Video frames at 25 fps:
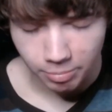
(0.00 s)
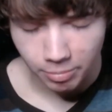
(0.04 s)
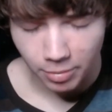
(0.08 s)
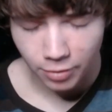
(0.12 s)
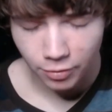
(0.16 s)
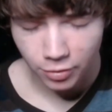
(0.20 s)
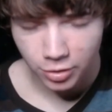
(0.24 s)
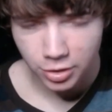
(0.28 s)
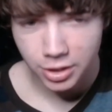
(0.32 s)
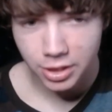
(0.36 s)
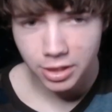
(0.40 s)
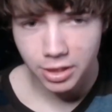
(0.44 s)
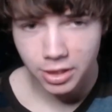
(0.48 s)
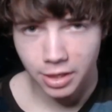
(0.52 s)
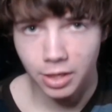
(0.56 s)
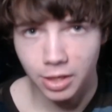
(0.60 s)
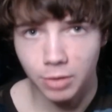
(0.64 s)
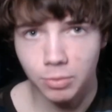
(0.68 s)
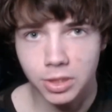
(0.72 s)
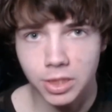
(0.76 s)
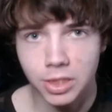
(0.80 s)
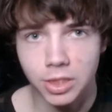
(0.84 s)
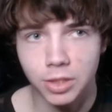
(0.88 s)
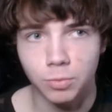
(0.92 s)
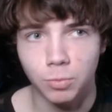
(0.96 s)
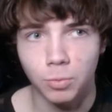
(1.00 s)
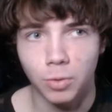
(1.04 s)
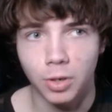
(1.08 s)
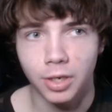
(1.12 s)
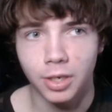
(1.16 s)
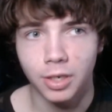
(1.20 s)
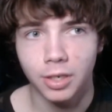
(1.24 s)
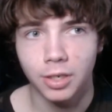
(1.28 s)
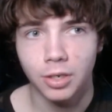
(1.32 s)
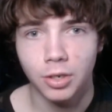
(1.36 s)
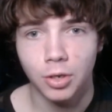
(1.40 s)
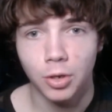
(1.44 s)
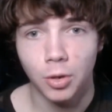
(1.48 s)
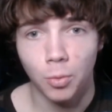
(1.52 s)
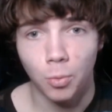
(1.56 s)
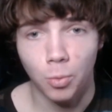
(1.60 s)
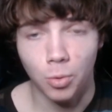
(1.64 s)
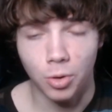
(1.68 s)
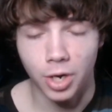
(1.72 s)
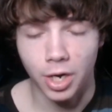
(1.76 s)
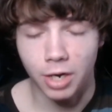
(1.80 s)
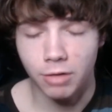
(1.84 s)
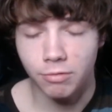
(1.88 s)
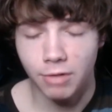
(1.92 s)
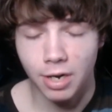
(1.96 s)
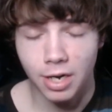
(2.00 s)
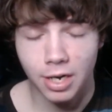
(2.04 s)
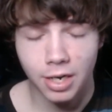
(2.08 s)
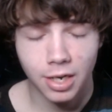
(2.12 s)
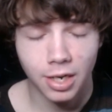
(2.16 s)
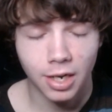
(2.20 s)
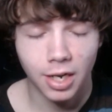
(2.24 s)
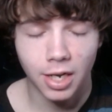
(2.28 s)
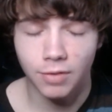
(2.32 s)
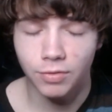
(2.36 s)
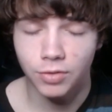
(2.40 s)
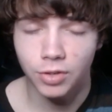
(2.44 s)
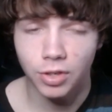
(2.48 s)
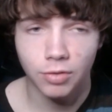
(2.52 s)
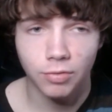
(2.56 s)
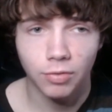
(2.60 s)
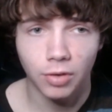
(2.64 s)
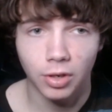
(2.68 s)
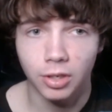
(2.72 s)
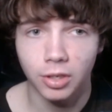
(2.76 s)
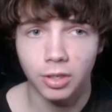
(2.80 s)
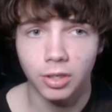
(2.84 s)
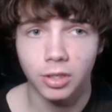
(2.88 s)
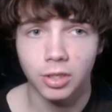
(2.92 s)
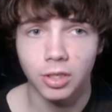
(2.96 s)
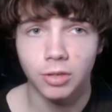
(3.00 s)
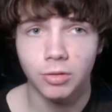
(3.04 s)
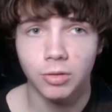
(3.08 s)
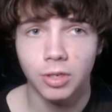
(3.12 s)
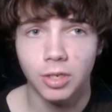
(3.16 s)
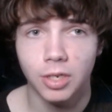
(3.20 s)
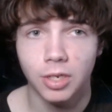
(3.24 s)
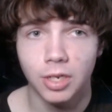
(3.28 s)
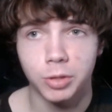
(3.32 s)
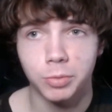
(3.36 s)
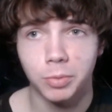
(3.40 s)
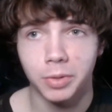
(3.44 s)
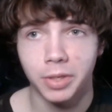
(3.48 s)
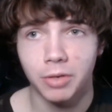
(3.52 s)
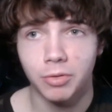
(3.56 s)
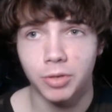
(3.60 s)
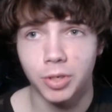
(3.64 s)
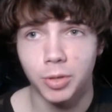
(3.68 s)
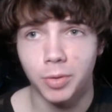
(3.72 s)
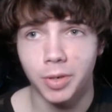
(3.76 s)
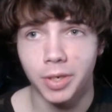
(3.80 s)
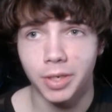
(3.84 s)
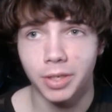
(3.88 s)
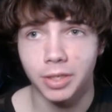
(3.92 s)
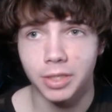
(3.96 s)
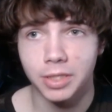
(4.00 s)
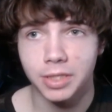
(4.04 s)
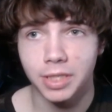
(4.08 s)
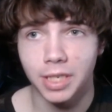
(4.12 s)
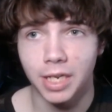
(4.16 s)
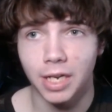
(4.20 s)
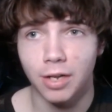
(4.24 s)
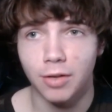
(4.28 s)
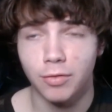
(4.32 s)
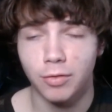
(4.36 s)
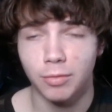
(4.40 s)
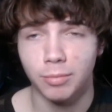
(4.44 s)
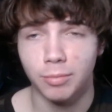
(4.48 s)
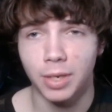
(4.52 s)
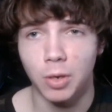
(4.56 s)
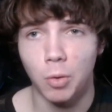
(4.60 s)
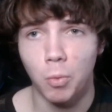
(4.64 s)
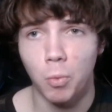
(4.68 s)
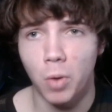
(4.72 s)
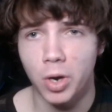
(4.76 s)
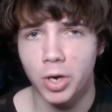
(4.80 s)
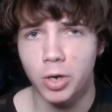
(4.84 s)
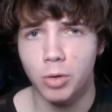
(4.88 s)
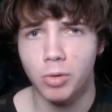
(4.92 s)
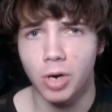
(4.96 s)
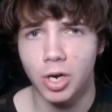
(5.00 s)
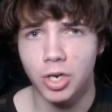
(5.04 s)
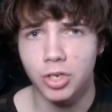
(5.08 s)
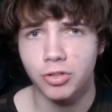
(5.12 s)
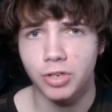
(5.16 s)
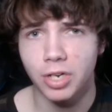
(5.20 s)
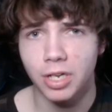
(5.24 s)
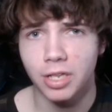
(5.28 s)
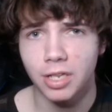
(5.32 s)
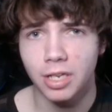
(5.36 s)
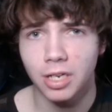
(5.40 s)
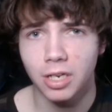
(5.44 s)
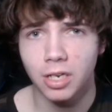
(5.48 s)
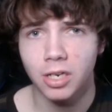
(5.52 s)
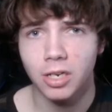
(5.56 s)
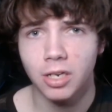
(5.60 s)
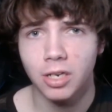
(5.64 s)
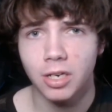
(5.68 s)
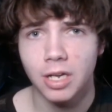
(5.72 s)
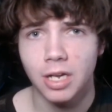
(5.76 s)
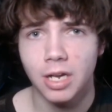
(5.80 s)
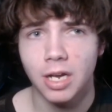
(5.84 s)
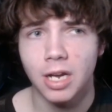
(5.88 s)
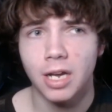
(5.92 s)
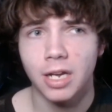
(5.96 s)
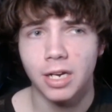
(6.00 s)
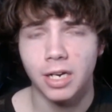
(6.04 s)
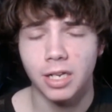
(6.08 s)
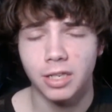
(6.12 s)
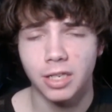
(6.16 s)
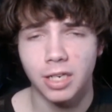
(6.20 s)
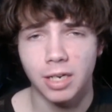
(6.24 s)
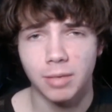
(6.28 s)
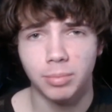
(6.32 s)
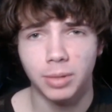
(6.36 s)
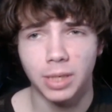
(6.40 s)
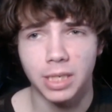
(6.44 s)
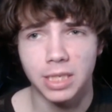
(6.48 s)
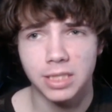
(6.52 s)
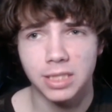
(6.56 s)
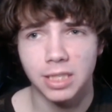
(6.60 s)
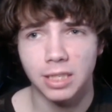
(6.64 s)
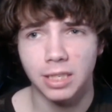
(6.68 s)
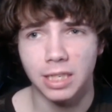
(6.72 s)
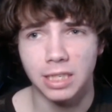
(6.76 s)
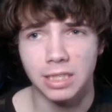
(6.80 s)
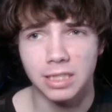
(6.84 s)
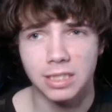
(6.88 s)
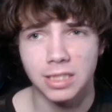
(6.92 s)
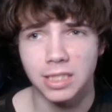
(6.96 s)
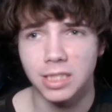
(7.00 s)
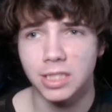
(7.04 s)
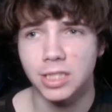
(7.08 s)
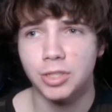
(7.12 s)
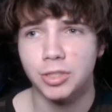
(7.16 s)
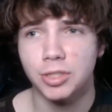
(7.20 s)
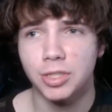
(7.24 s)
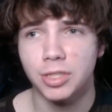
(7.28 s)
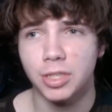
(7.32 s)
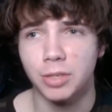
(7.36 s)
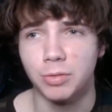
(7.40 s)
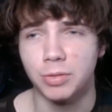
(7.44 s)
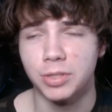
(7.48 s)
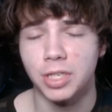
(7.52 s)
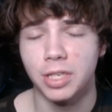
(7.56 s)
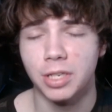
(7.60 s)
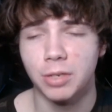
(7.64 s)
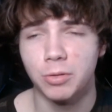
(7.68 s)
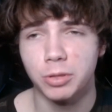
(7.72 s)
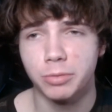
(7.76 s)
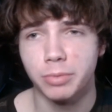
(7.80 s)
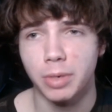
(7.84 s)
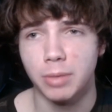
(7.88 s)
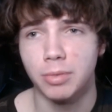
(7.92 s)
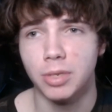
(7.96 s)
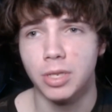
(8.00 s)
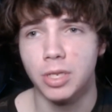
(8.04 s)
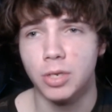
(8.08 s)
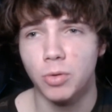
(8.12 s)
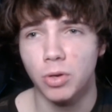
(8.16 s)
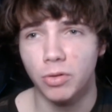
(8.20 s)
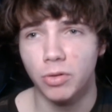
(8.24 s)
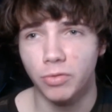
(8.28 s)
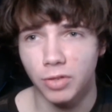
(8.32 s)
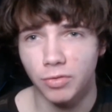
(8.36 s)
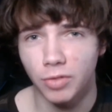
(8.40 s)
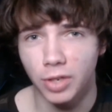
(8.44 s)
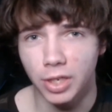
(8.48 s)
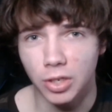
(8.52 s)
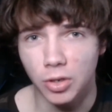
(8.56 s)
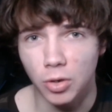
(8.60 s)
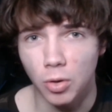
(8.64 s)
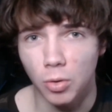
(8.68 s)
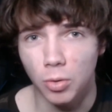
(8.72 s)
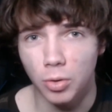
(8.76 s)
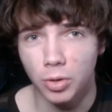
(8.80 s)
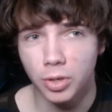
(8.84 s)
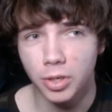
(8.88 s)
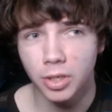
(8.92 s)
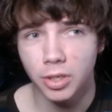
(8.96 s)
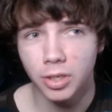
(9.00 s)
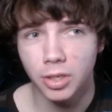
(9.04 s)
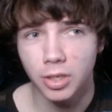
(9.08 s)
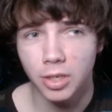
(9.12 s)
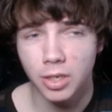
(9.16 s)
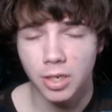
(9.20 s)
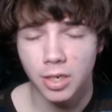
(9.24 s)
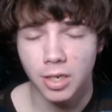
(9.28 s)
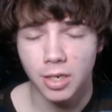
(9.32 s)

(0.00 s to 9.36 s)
My first season I think was season 1. Where did I rank? I have no fucking clue. It was when they were doing the scale from like 1 to 100, I think. I think I placed at like 60 or something, which I think was probably the equivalent of like gold. It